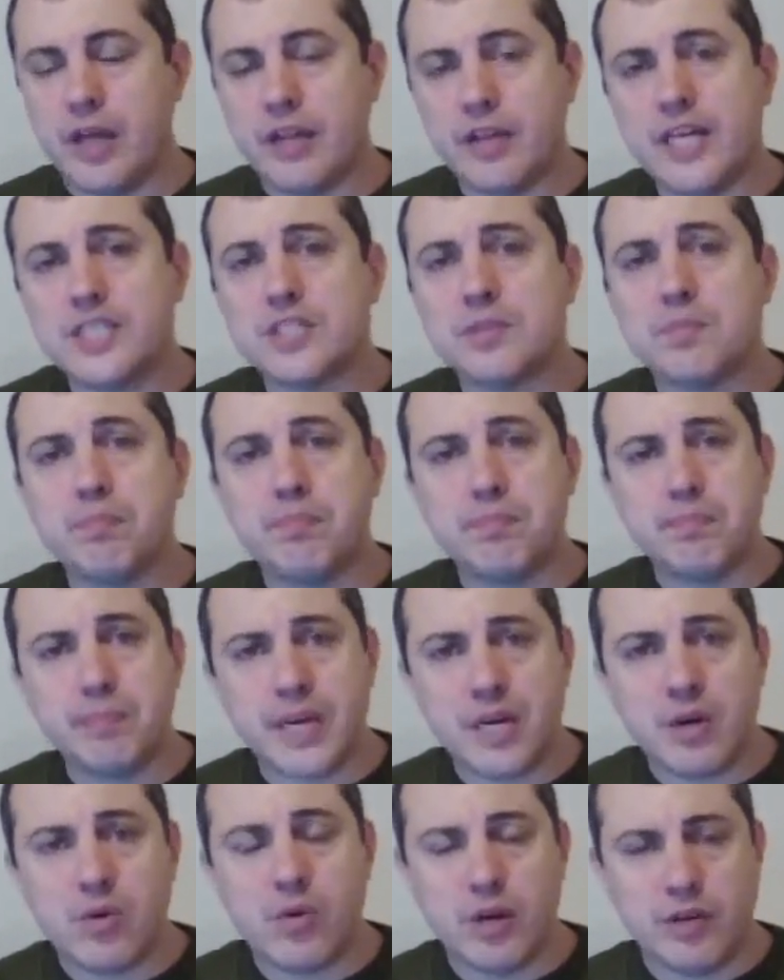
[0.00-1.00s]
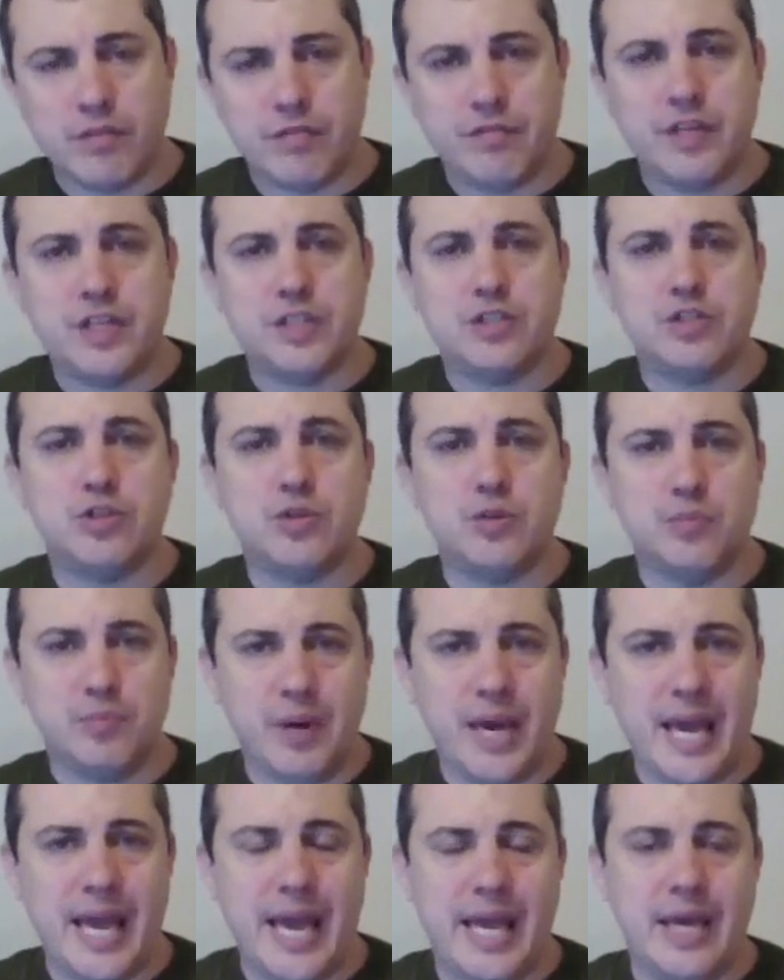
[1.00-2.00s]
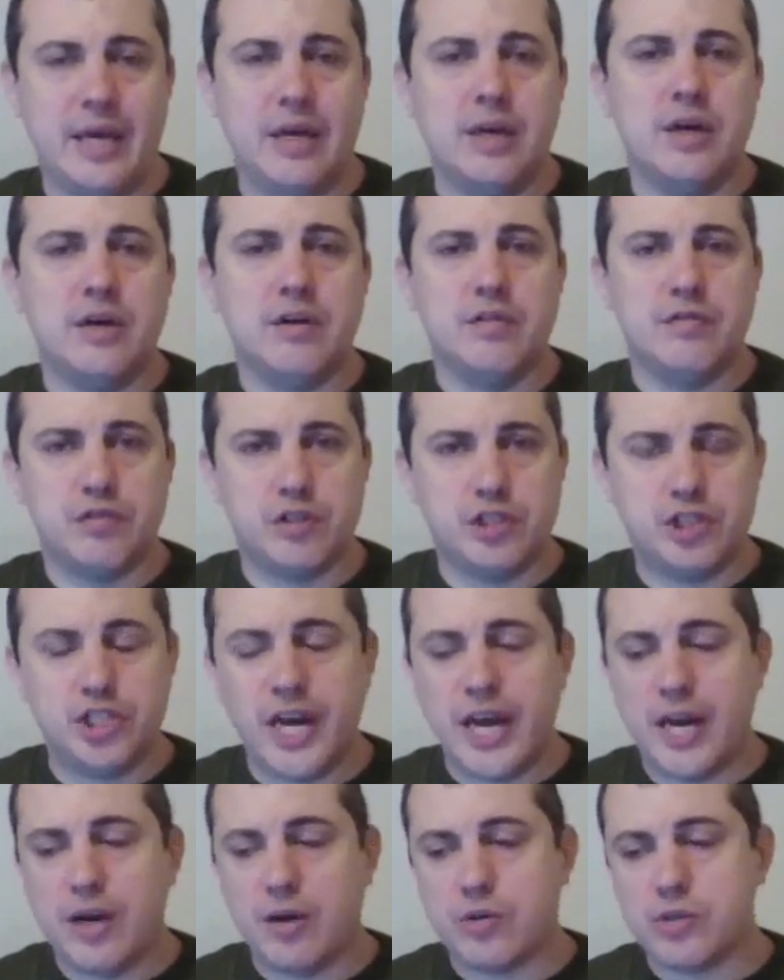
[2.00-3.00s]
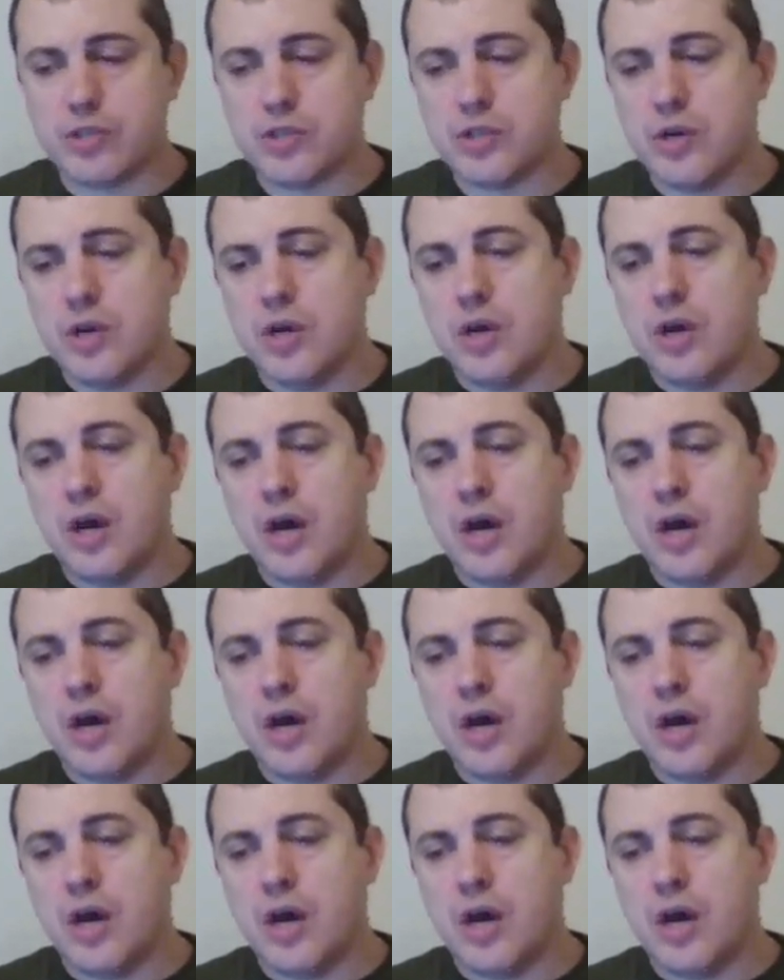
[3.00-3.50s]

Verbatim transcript: Now, that's Bitcoin fees you pay for channels.